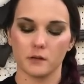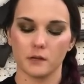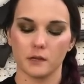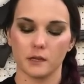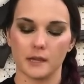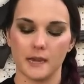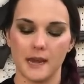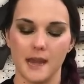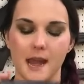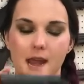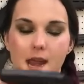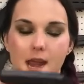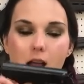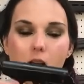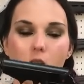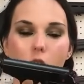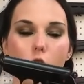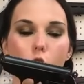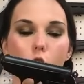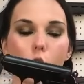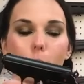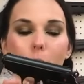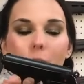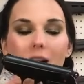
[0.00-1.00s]
Yeah,
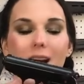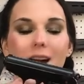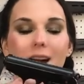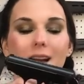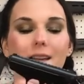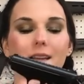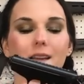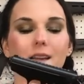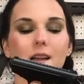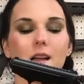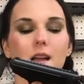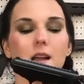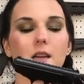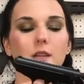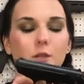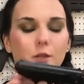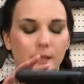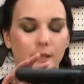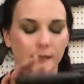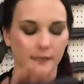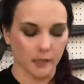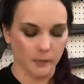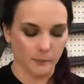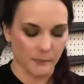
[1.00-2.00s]
all black.
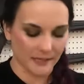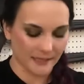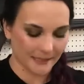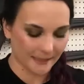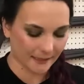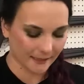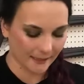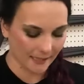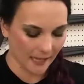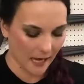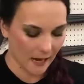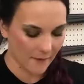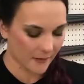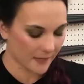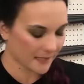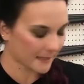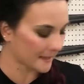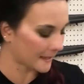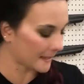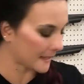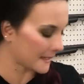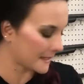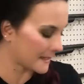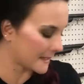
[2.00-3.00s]
She's going to be
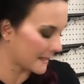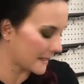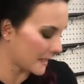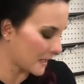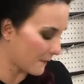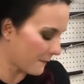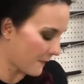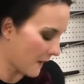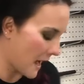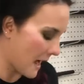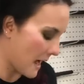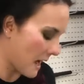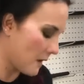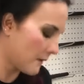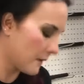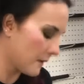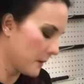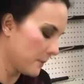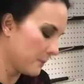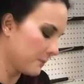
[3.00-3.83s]
765.